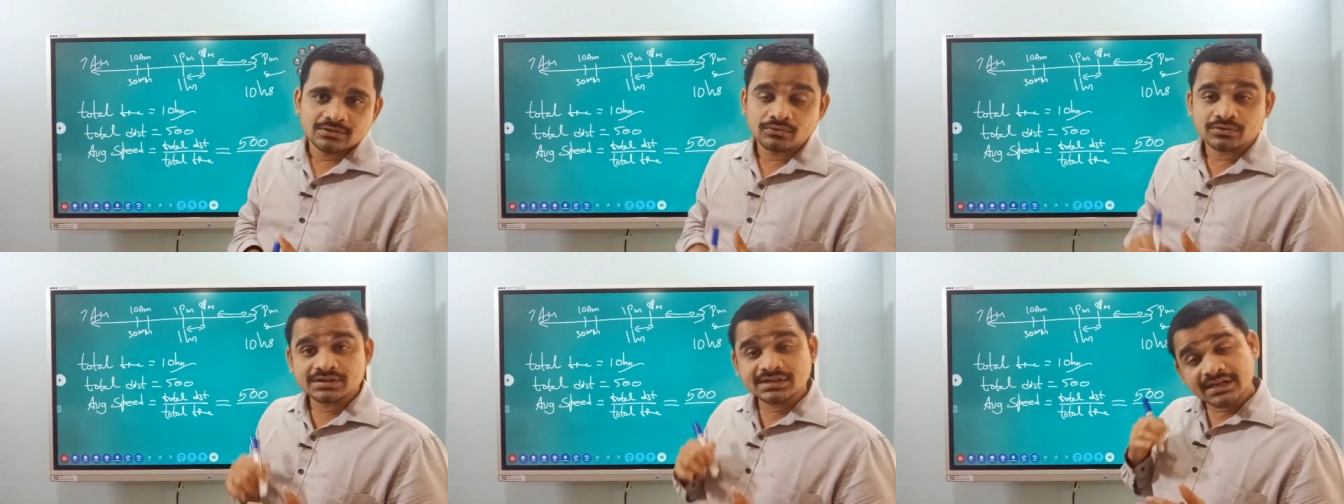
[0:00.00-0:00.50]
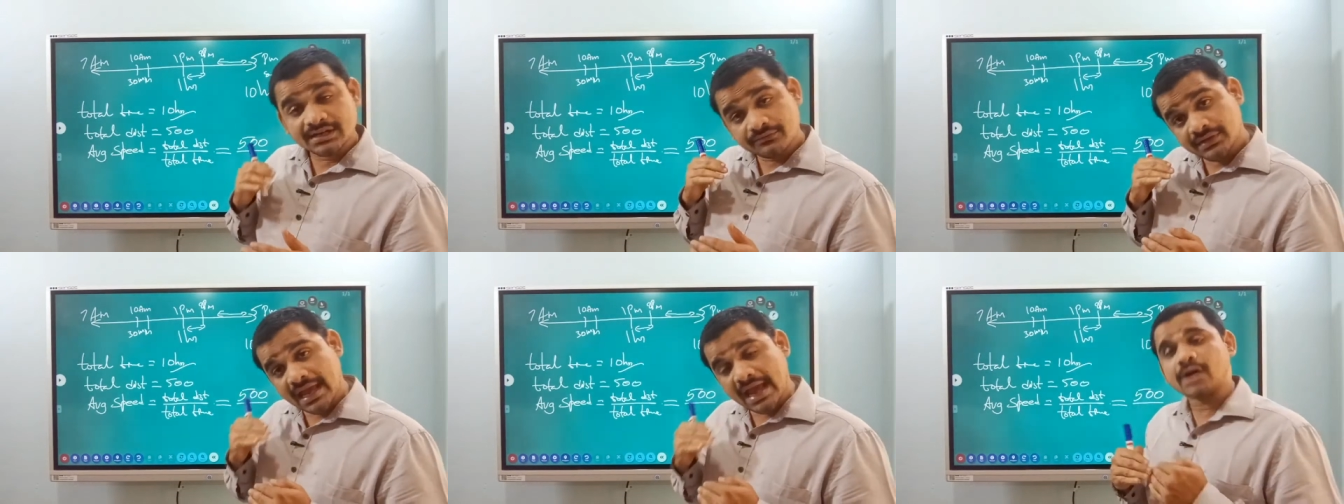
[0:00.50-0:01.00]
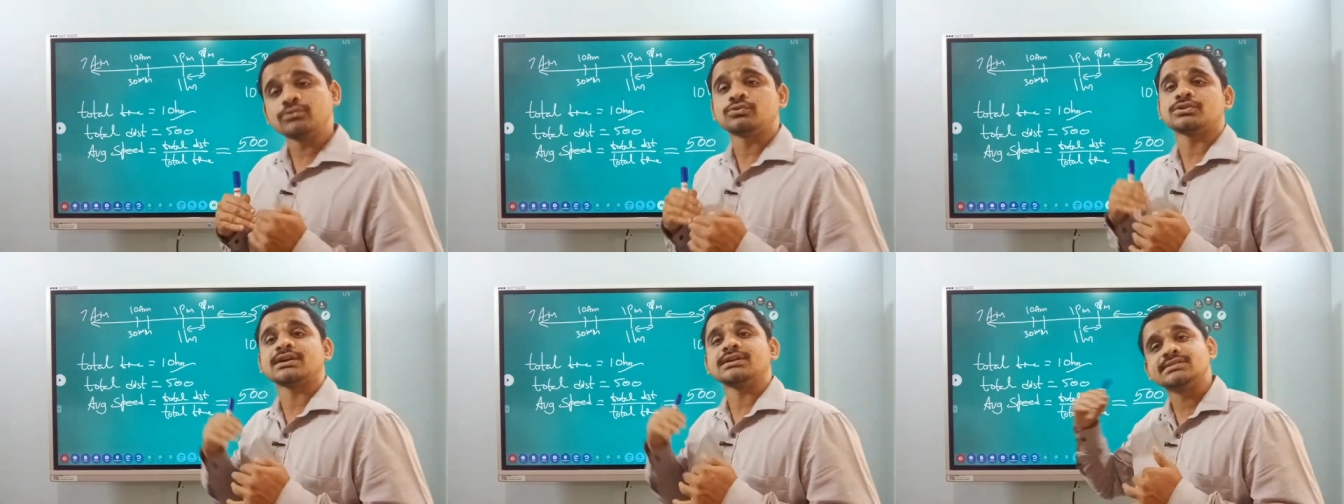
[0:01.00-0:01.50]
Did we have to
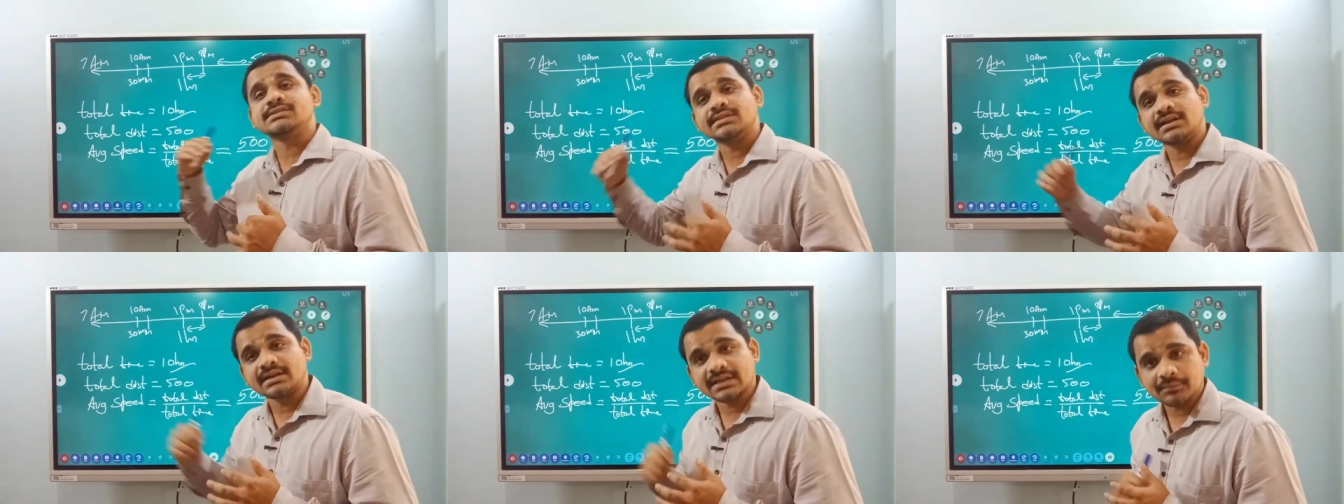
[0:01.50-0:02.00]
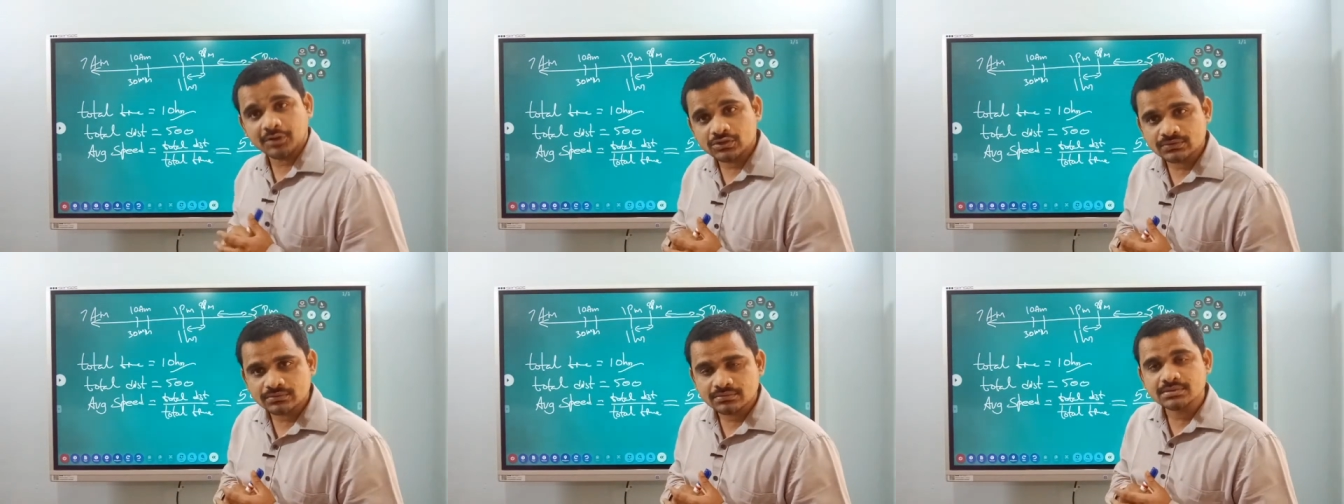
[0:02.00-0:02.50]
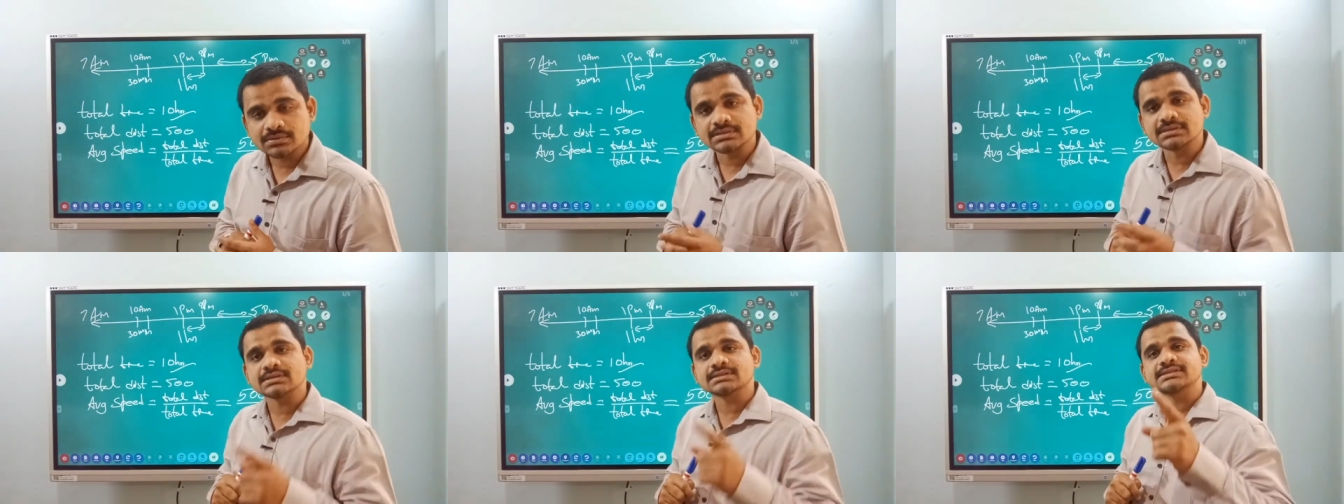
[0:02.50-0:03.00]
consider that time also?
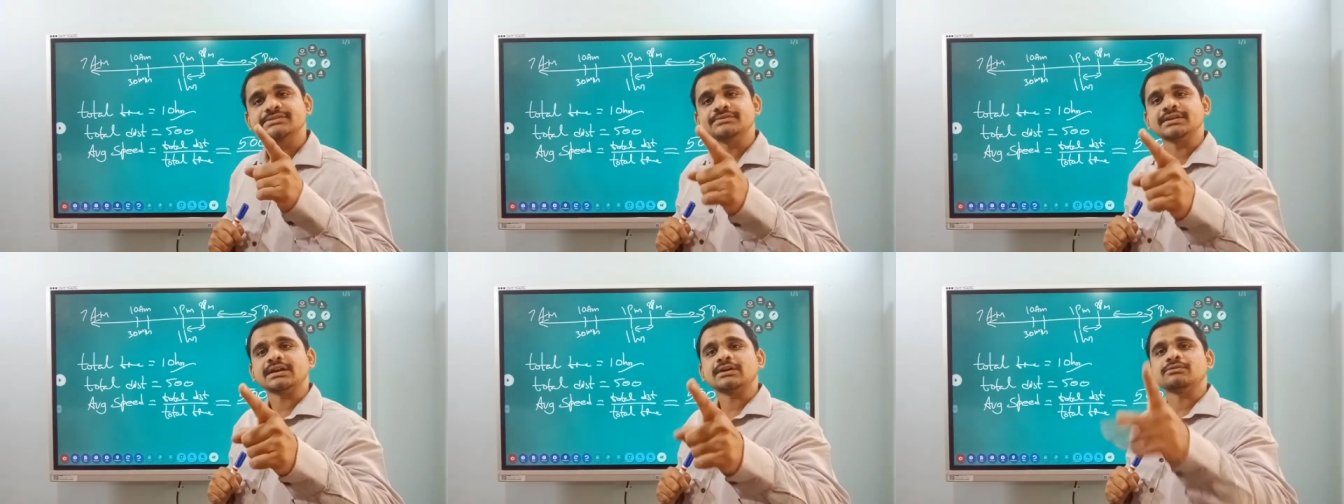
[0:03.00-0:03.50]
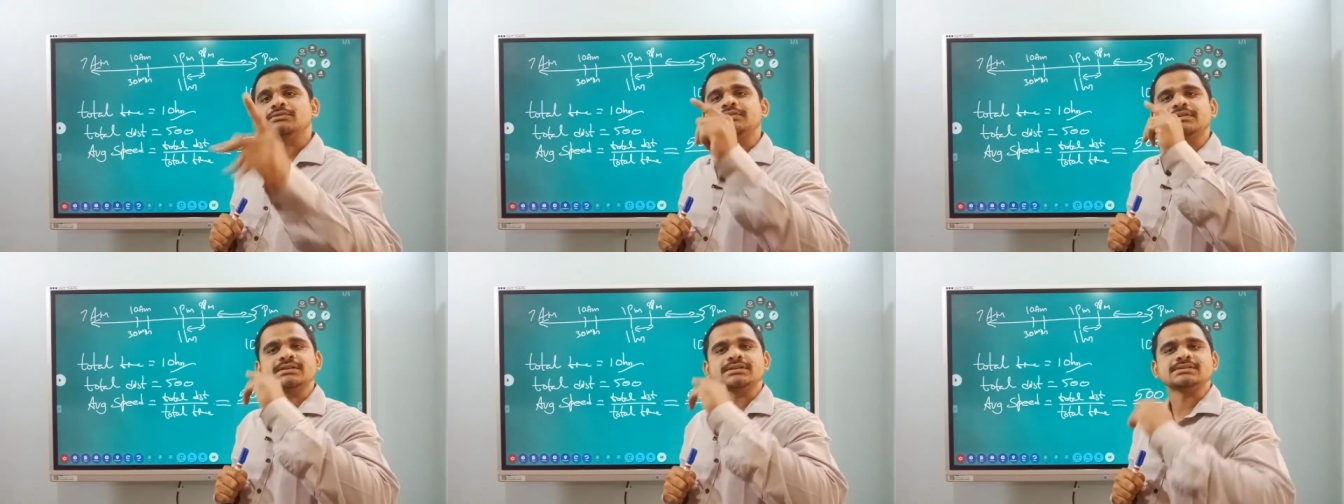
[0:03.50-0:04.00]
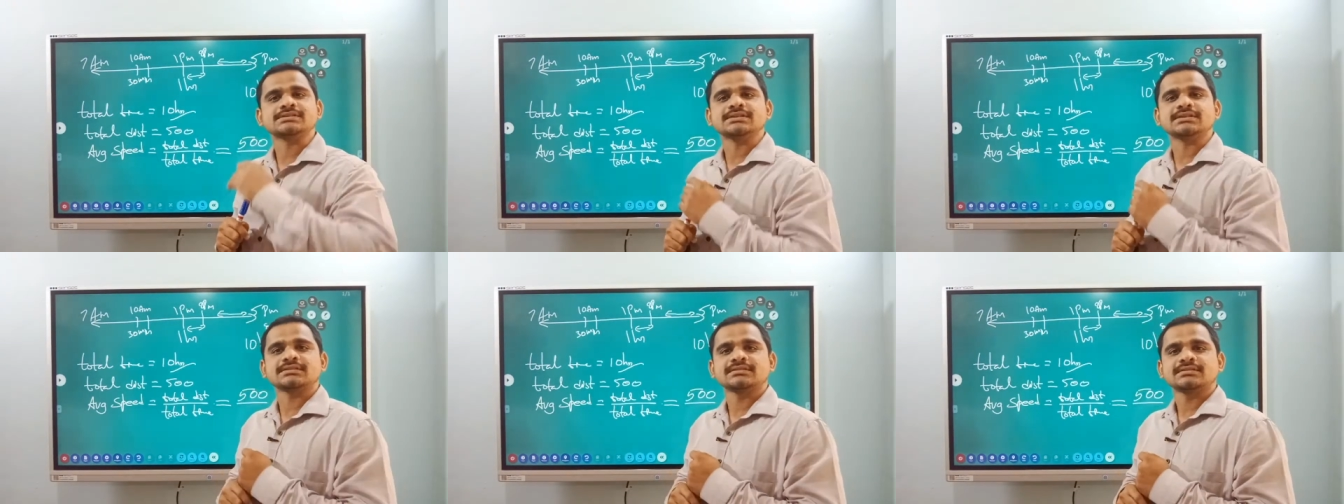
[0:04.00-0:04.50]
Yes, we have to consider.
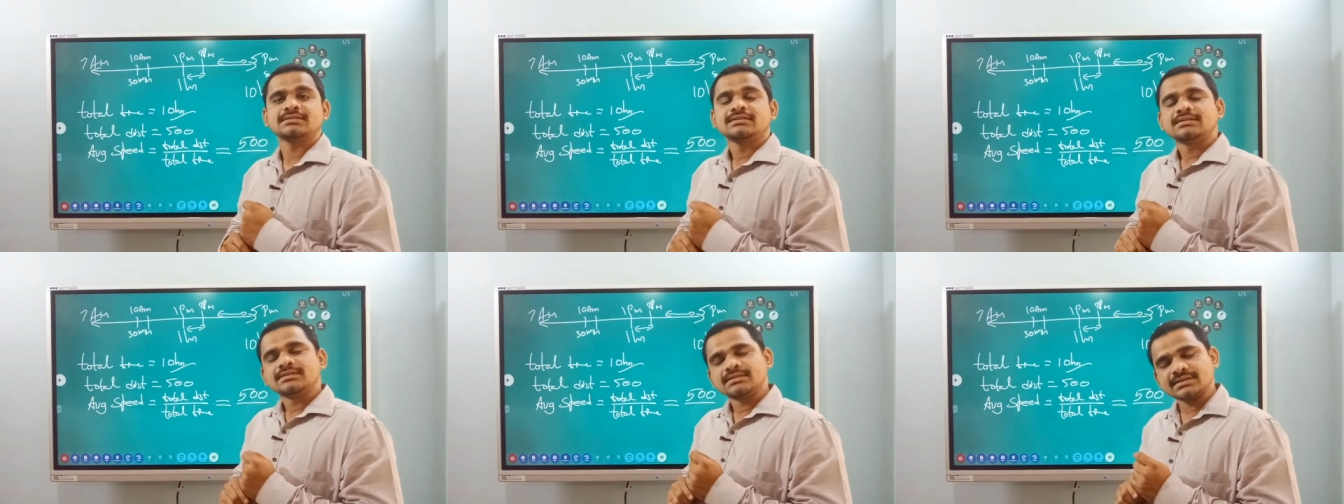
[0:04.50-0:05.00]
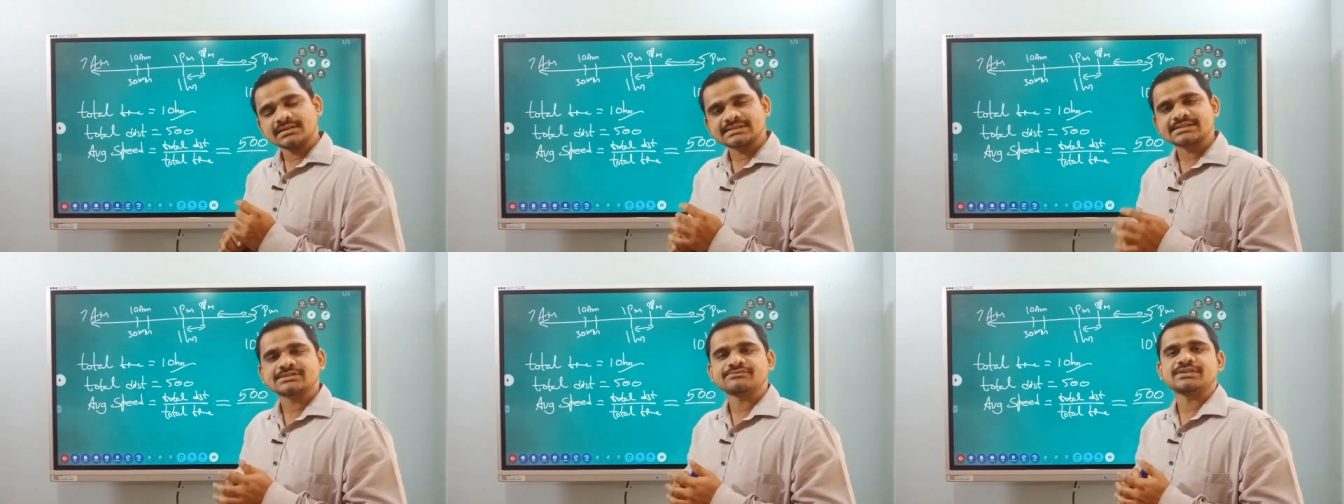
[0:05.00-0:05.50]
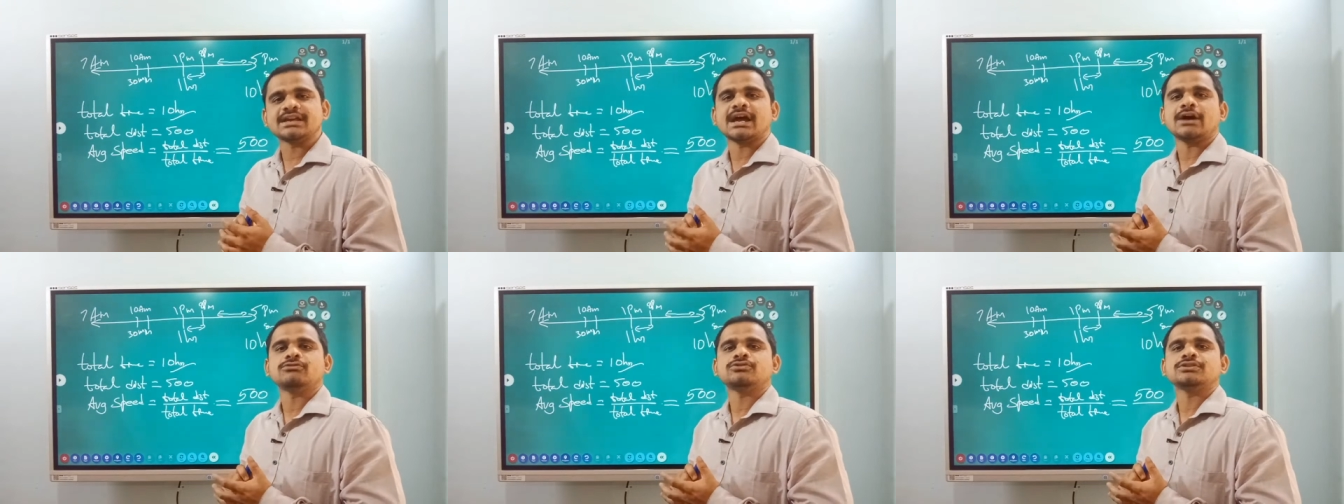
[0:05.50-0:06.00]
Yes, we
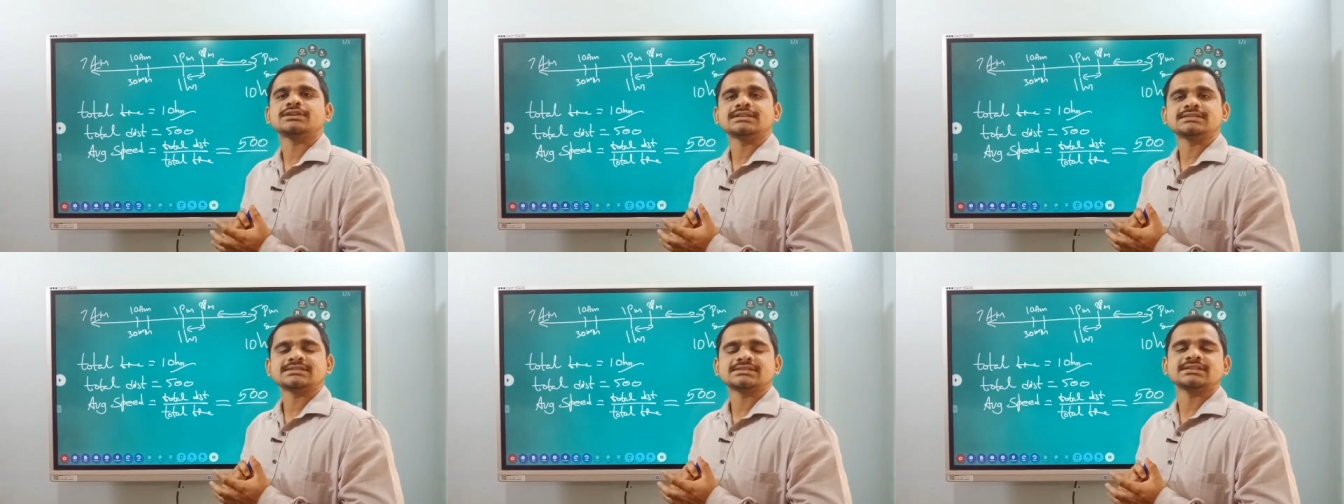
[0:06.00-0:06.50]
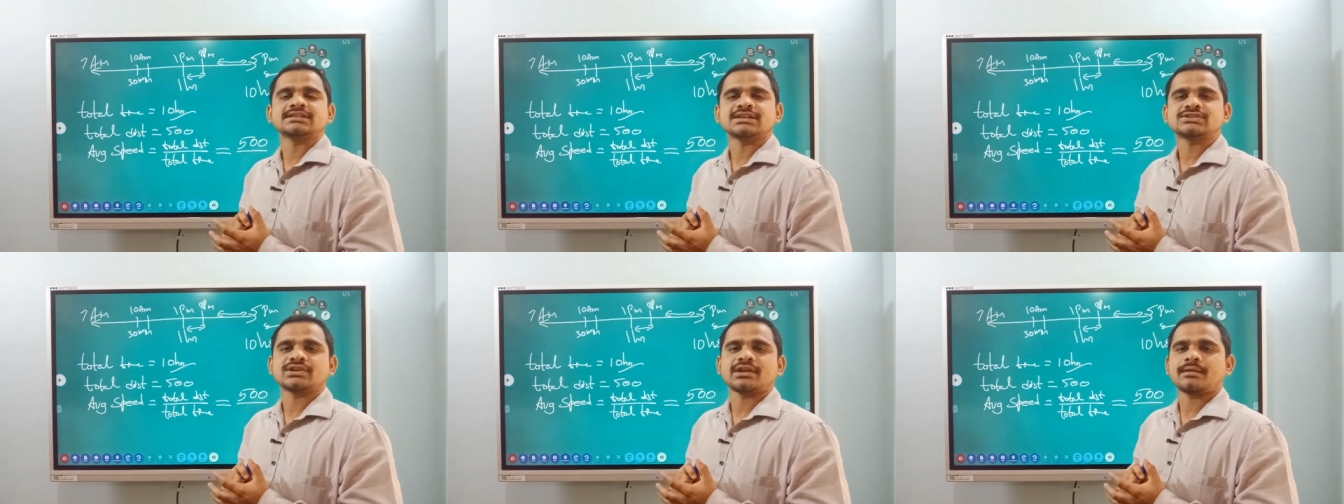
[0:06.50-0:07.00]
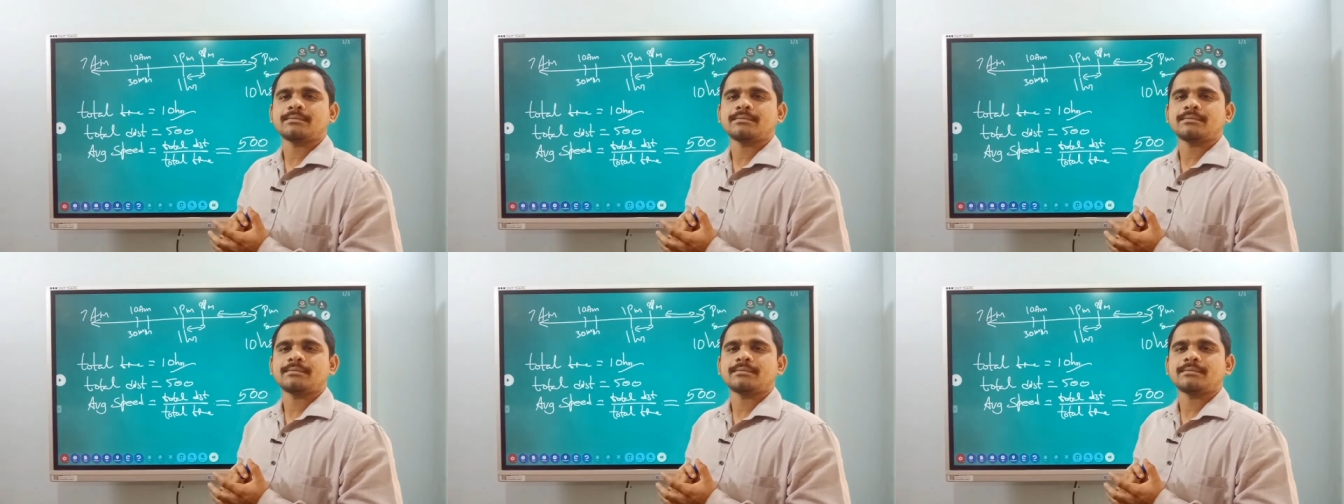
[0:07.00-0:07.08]
have to consider, that's all.